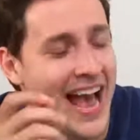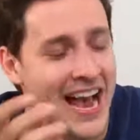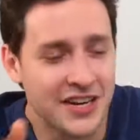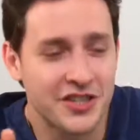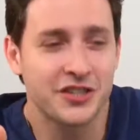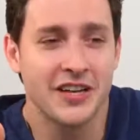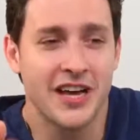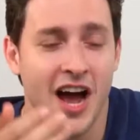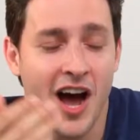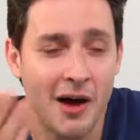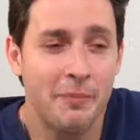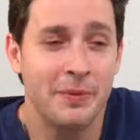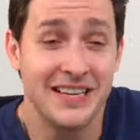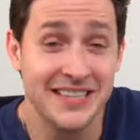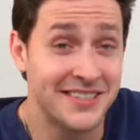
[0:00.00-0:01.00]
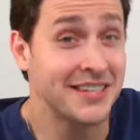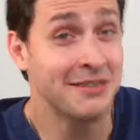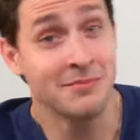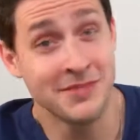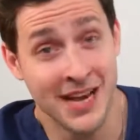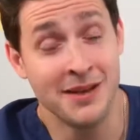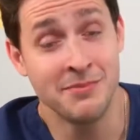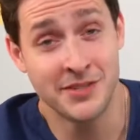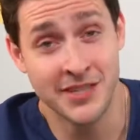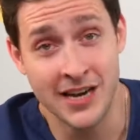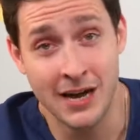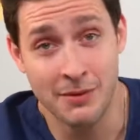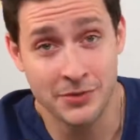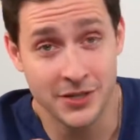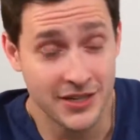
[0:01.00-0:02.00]
Actually, up is sometimes an
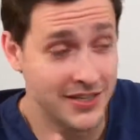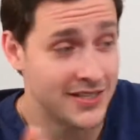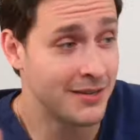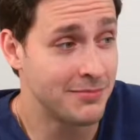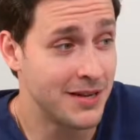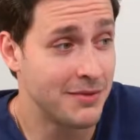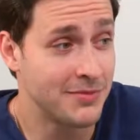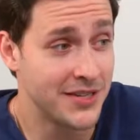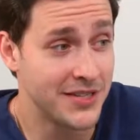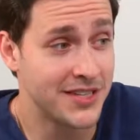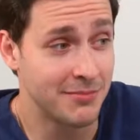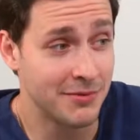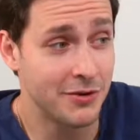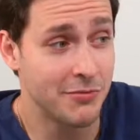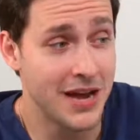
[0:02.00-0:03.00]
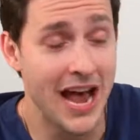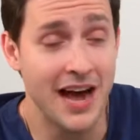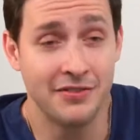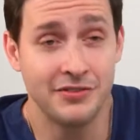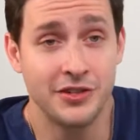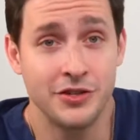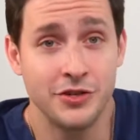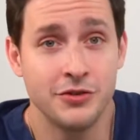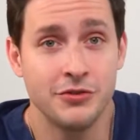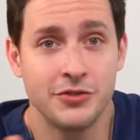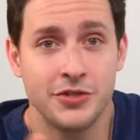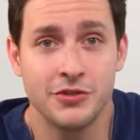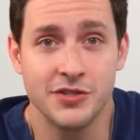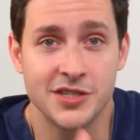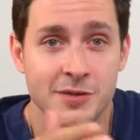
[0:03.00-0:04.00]
option, and sometimes it's something we have to do
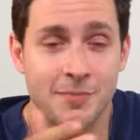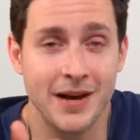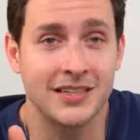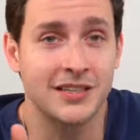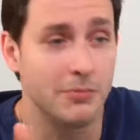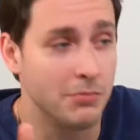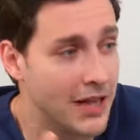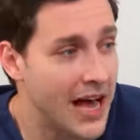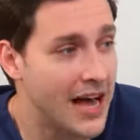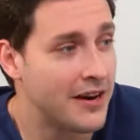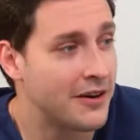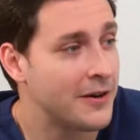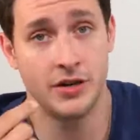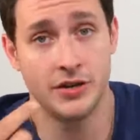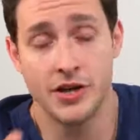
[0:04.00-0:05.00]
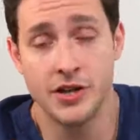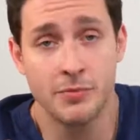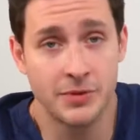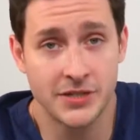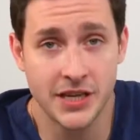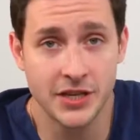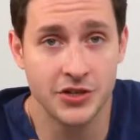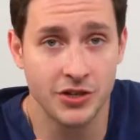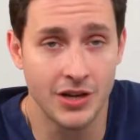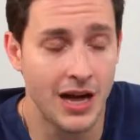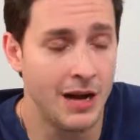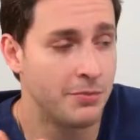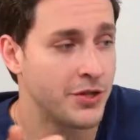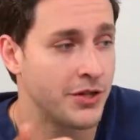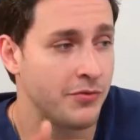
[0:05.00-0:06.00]
to inspect the bladder. Another potential
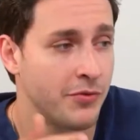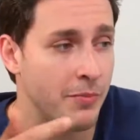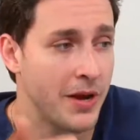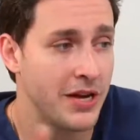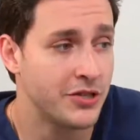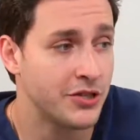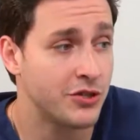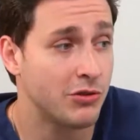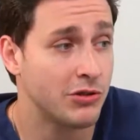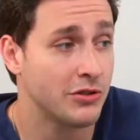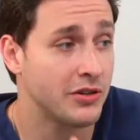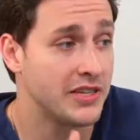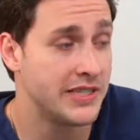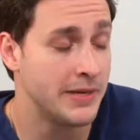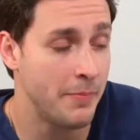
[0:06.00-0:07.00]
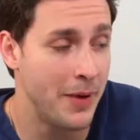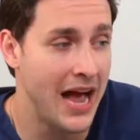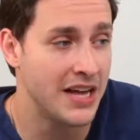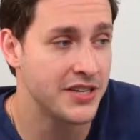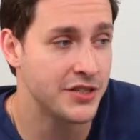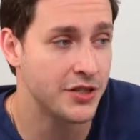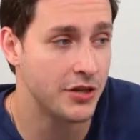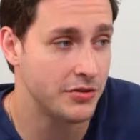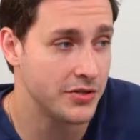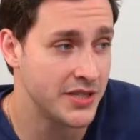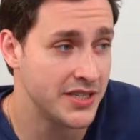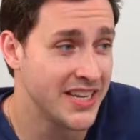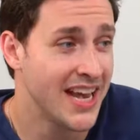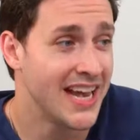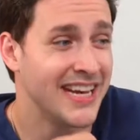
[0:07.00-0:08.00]
option for patients who are looking to pass stones
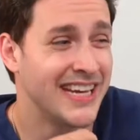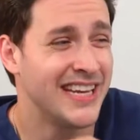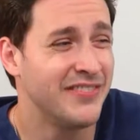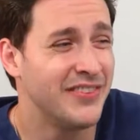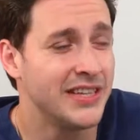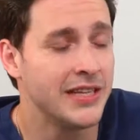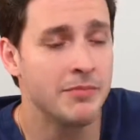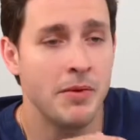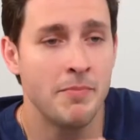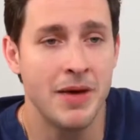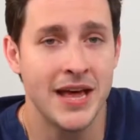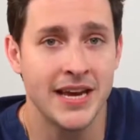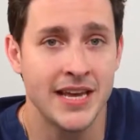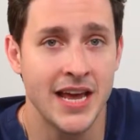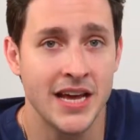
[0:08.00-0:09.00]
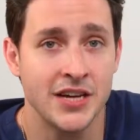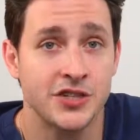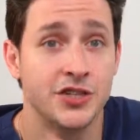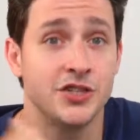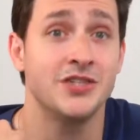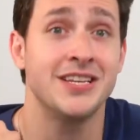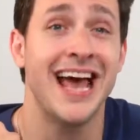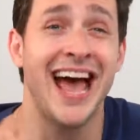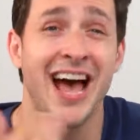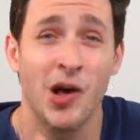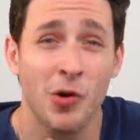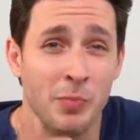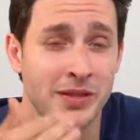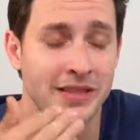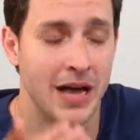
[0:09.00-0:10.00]
is giving them a medication to
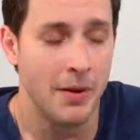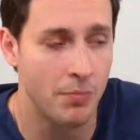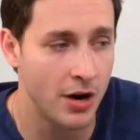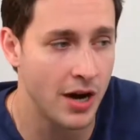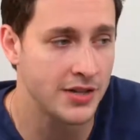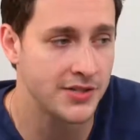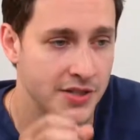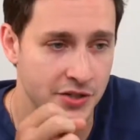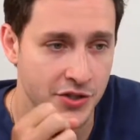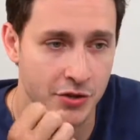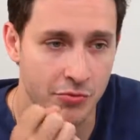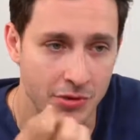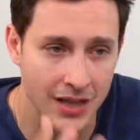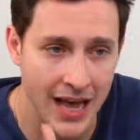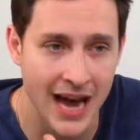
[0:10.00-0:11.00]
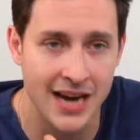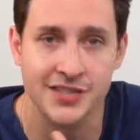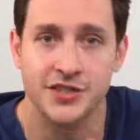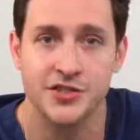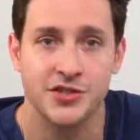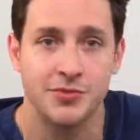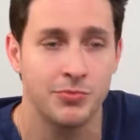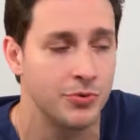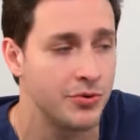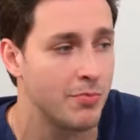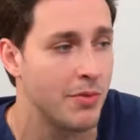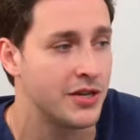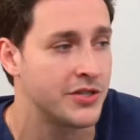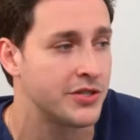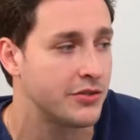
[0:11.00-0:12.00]
help in that process, to relax the smooth
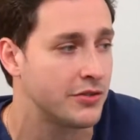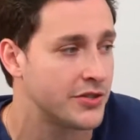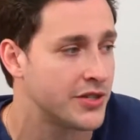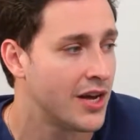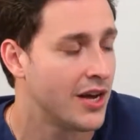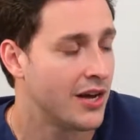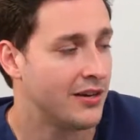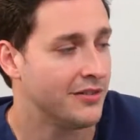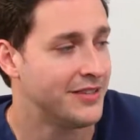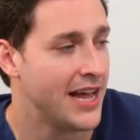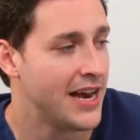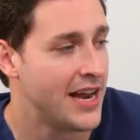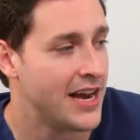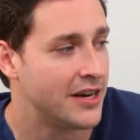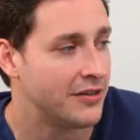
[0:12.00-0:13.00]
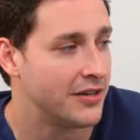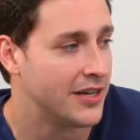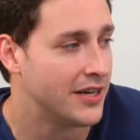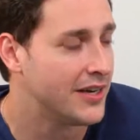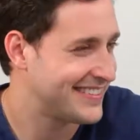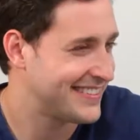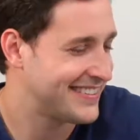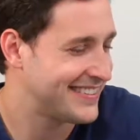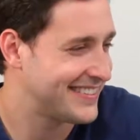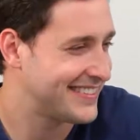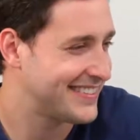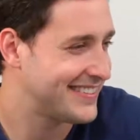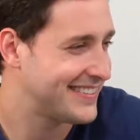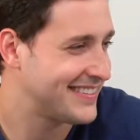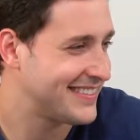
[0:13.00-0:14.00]
muscles of that area. Oh my
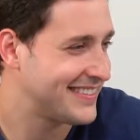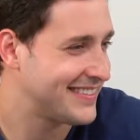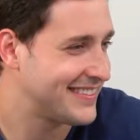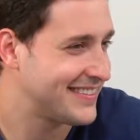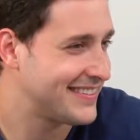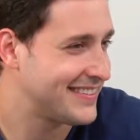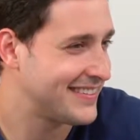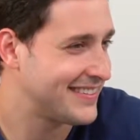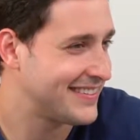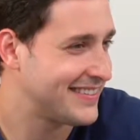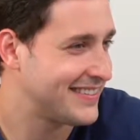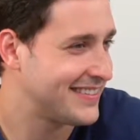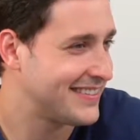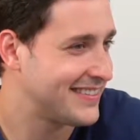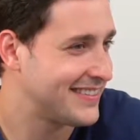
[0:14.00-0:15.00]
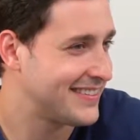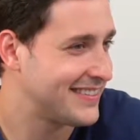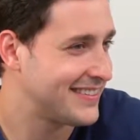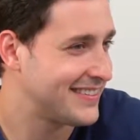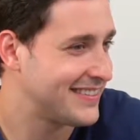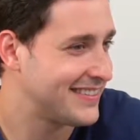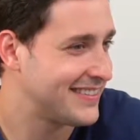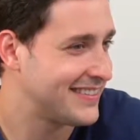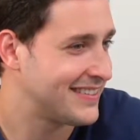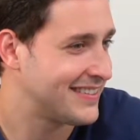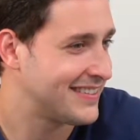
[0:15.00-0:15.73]
God. You did it, man.